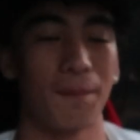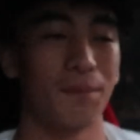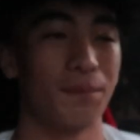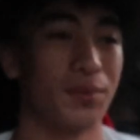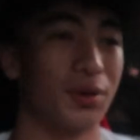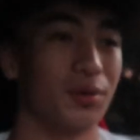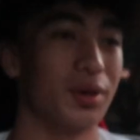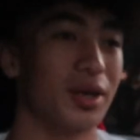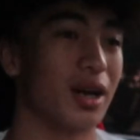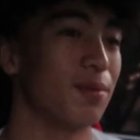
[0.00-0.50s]

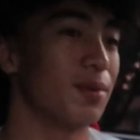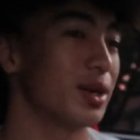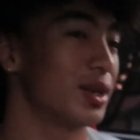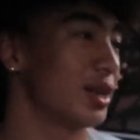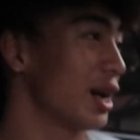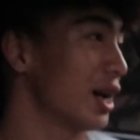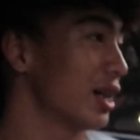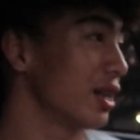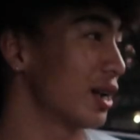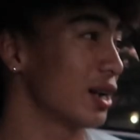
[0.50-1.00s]
but we got my
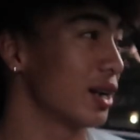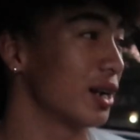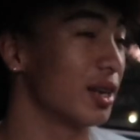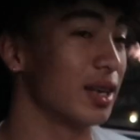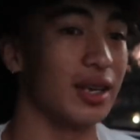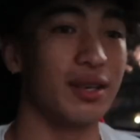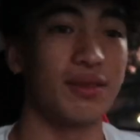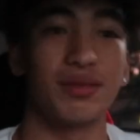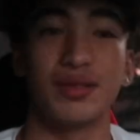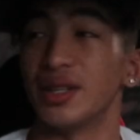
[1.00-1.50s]
dad like a
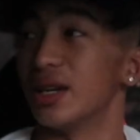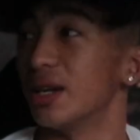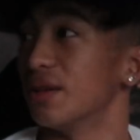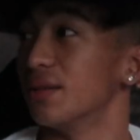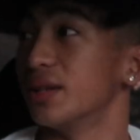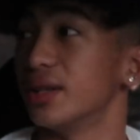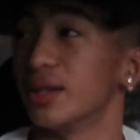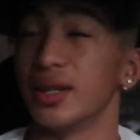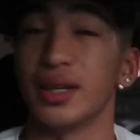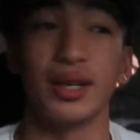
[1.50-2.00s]
gift and
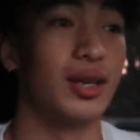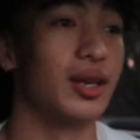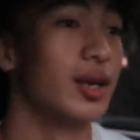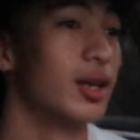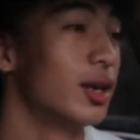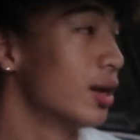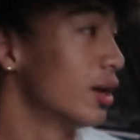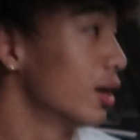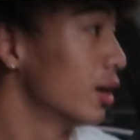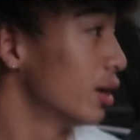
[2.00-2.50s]
everything.
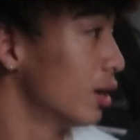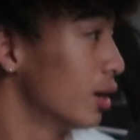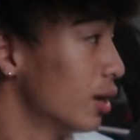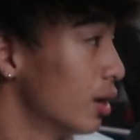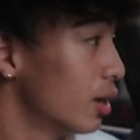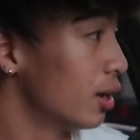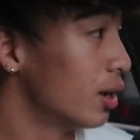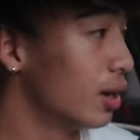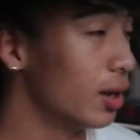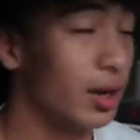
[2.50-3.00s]

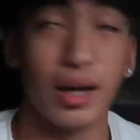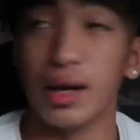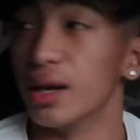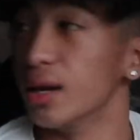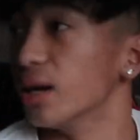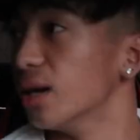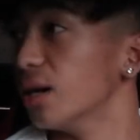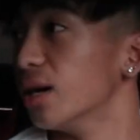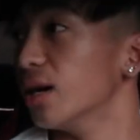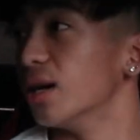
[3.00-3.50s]

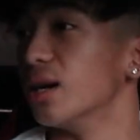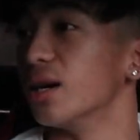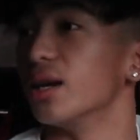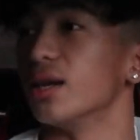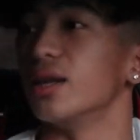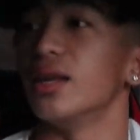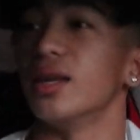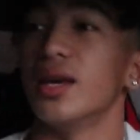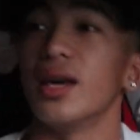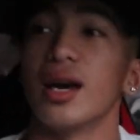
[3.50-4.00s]
And uh,
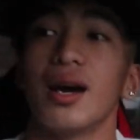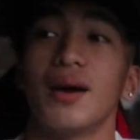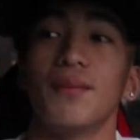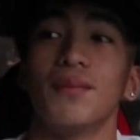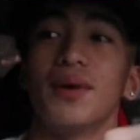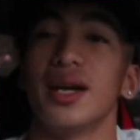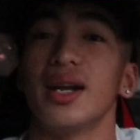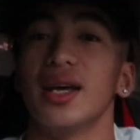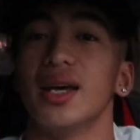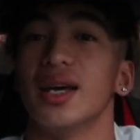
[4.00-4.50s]
yeah, I'm
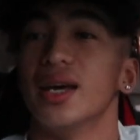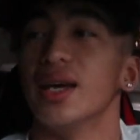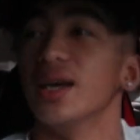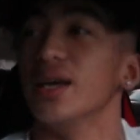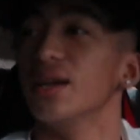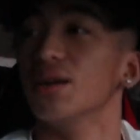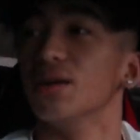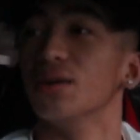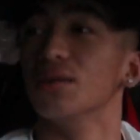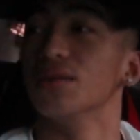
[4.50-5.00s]
about to
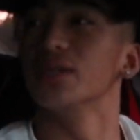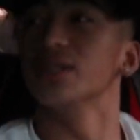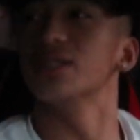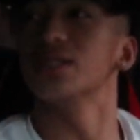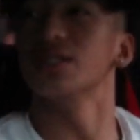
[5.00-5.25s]
head over